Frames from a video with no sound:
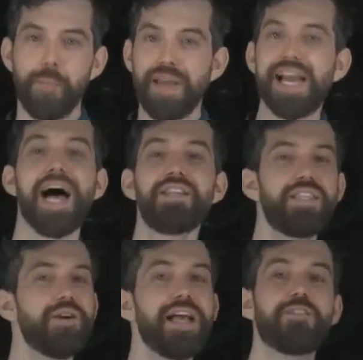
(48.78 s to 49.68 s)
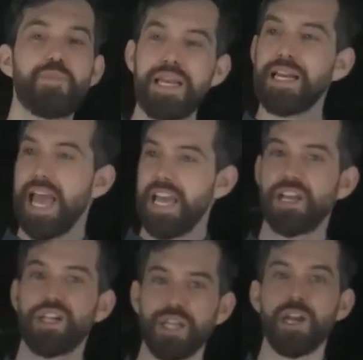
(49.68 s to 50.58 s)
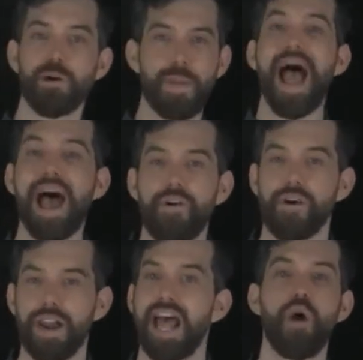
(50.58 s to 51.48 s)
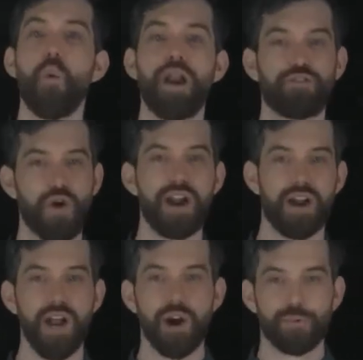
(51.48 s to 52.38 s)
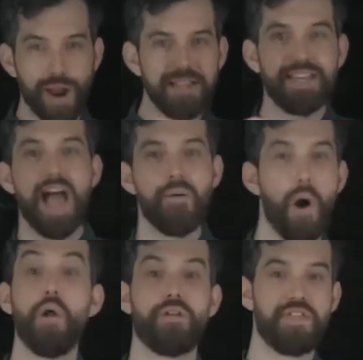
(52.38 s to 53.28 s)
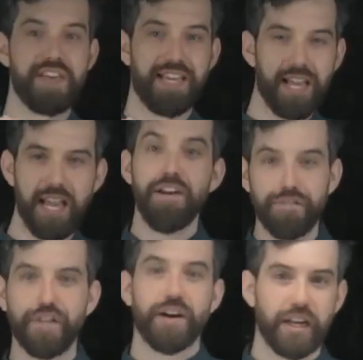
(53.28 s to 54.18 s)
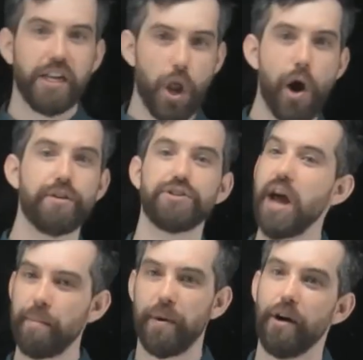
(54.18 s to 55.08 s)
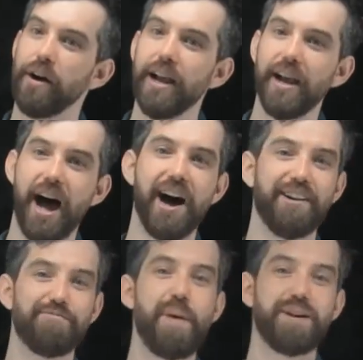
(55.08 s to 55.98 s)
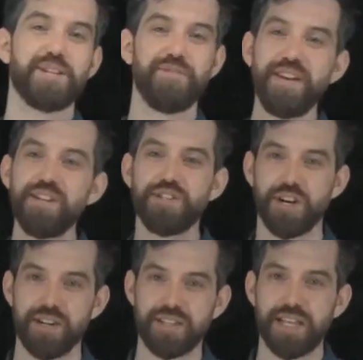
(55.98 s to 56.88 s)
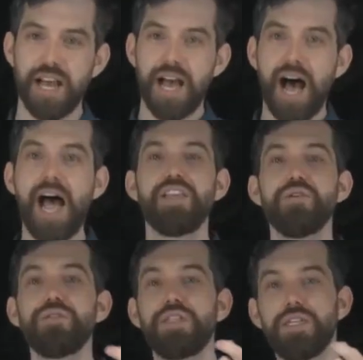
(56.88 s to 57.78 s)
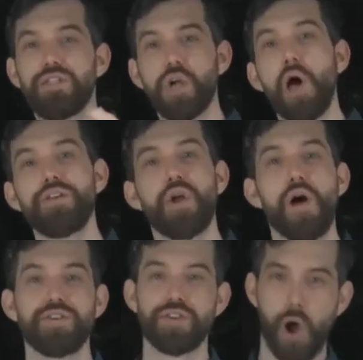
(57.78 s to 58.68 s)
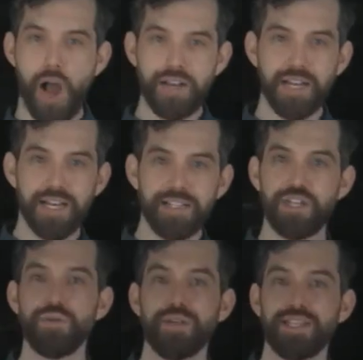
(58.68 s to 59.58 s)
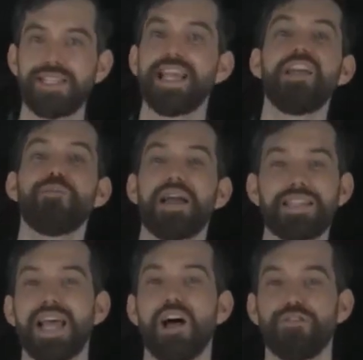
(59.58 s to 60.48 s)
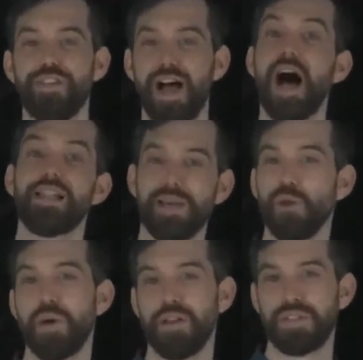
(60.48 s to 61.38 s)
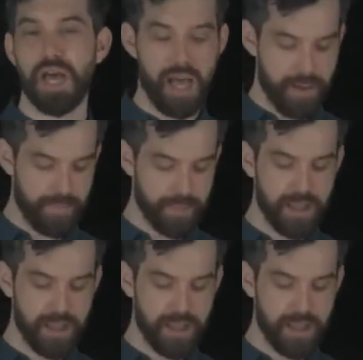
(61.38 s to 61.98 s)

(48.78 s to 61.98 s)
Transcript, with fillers: Because there has been a clear pattern, and I don't want to try to write down all of the infinitely large number of positive integers, I use the dot, dot, dot to save myself a little bit of time.